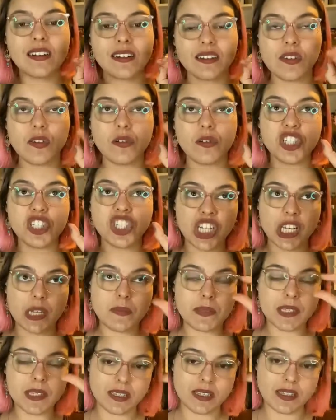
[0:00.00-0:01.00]
So
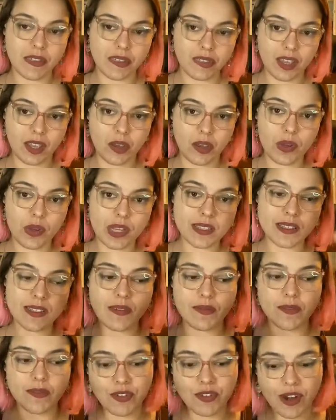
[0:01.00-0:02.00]
chips is the thick ones,
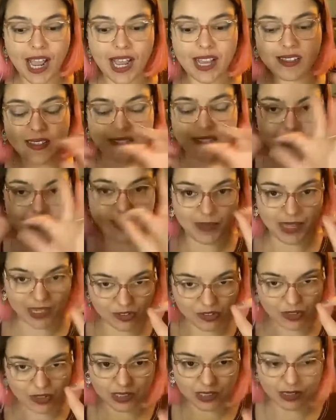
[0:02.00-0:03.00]
and fries is the
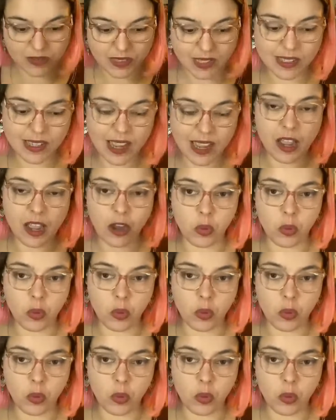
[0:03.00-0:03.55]
McDonald's style